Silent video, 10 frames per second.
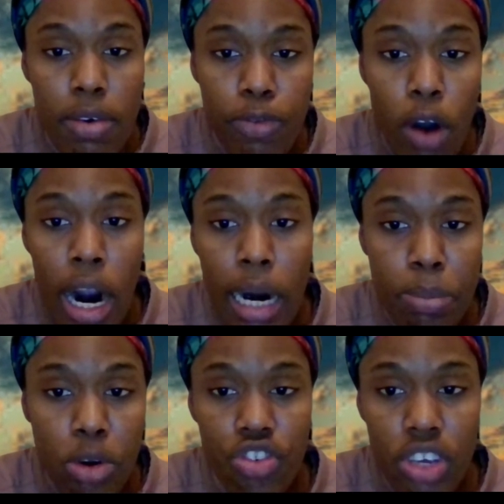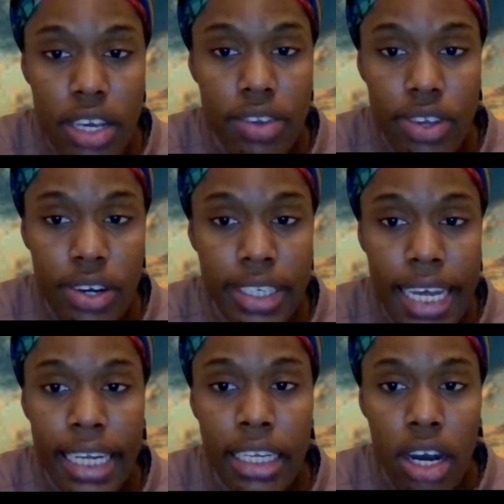far much easier
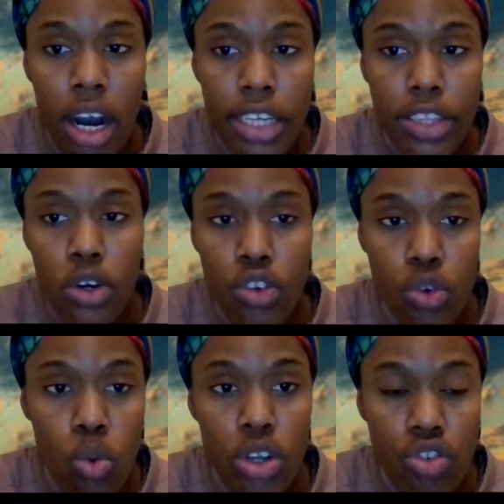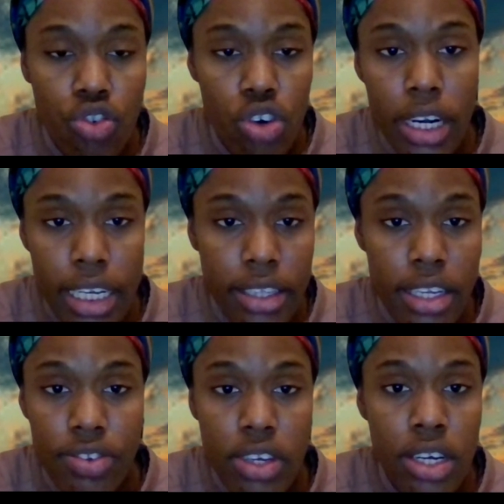than others who is strong in
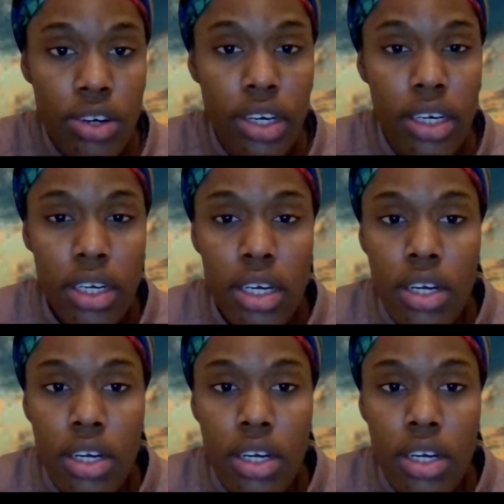this era.